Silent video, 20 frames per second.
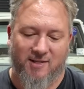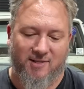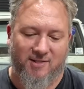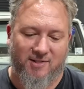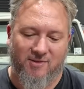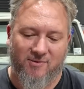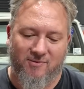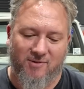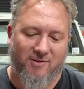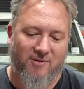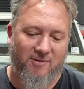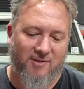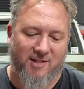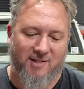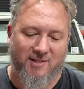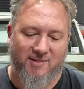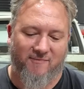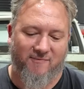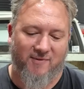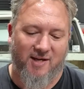He's doing all
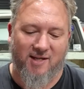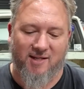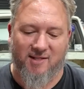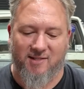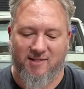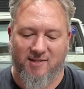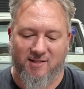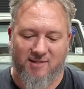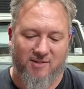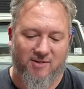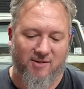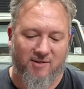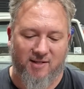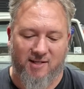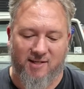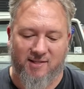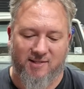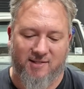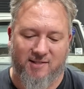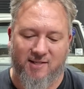these events. He's
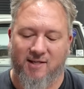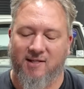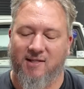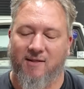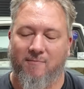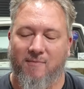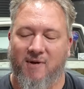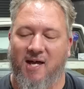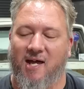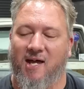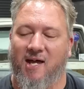got his Sick the